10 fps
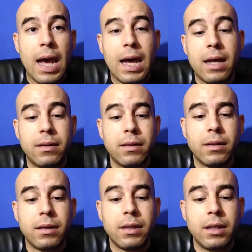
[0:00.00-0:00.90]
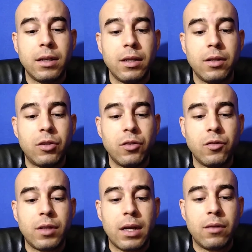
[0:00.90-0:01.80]
And it
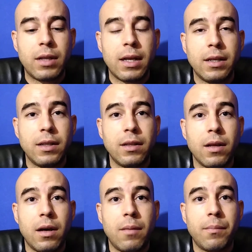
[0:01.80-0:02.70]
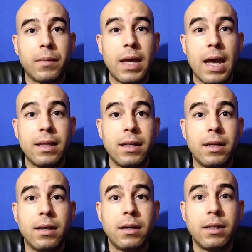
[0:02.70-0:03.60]
turns out that
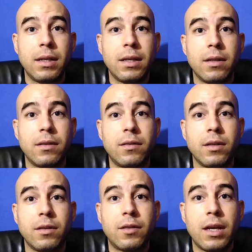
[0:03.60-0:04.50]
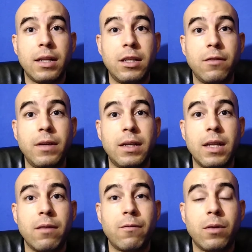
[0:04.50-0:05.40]
candida is the scientific
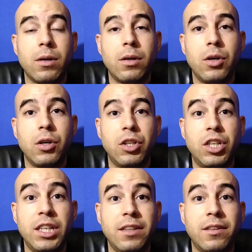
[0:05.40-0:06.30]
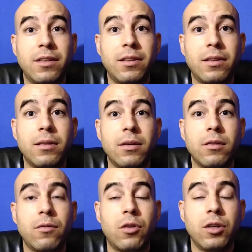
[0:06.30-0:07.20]
name for
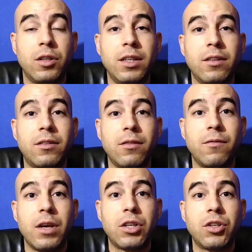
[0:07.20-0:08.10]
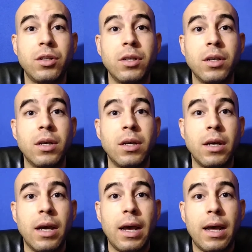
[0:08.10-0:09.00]
a yeast infection,
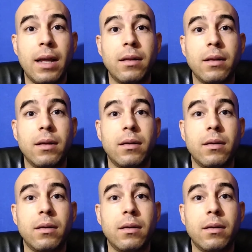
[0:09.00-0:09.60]
and